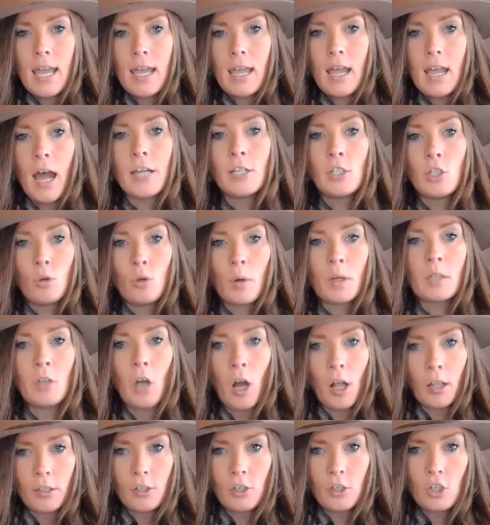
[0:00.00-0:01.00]
I do
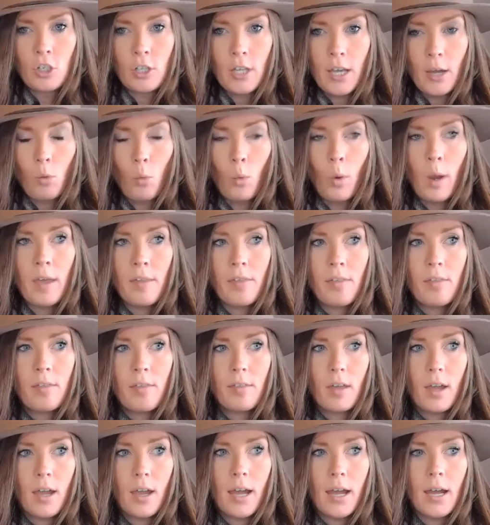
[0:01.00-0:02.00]
acknowledge that with
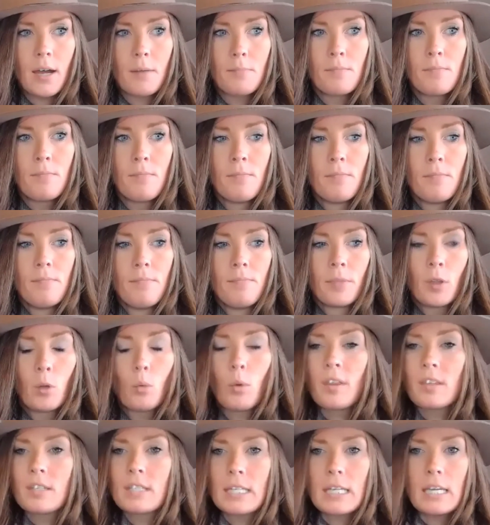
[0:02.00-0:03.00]

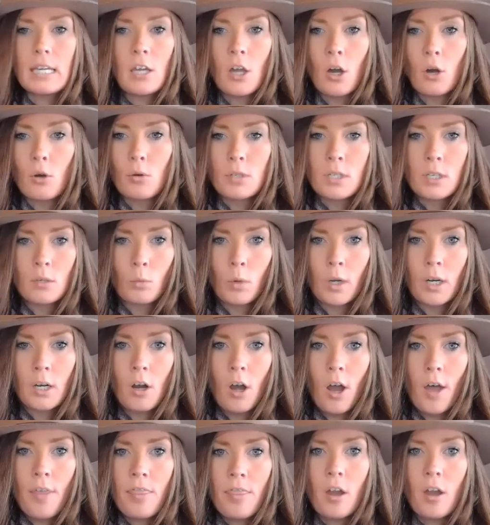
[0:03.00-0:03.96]
CEOs and whatnot,